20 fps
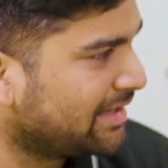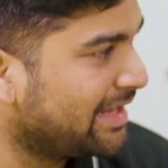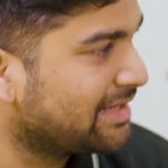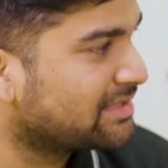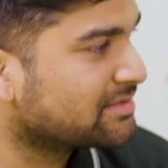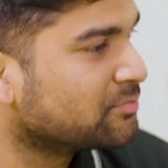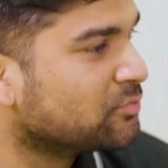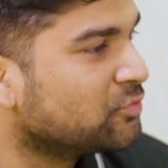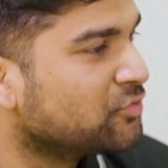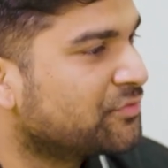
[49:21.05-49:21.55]

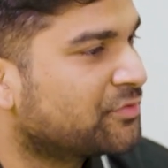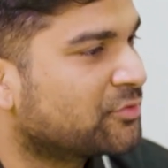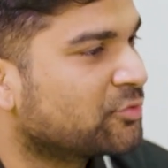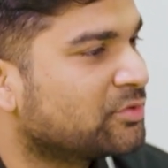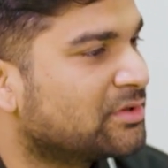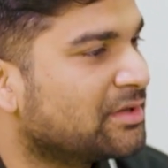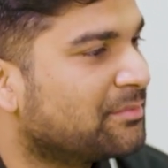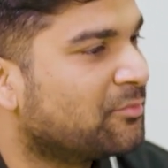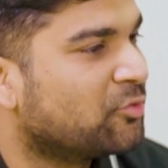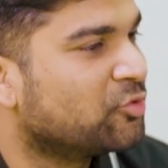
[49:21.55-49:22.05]
Let's move to
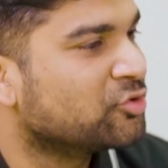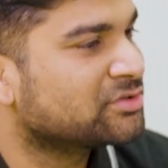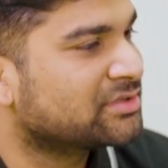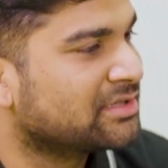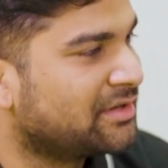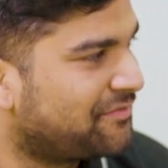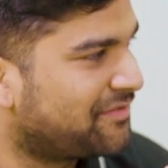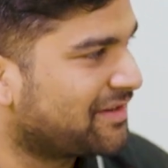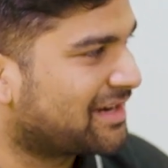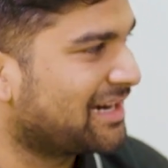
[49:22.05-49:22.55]
the
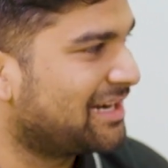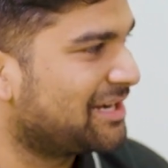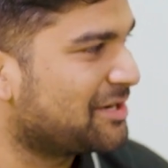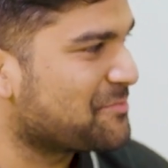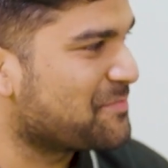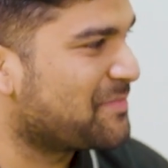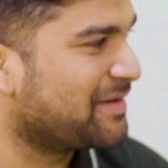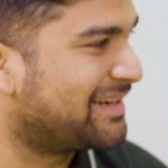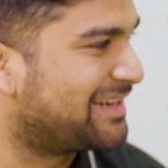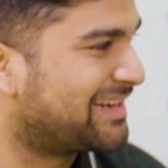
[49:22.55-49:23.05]
most
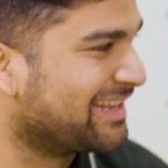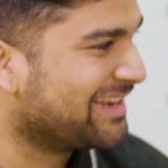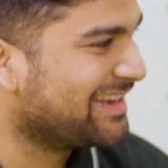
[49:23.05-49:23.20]
difficult bit.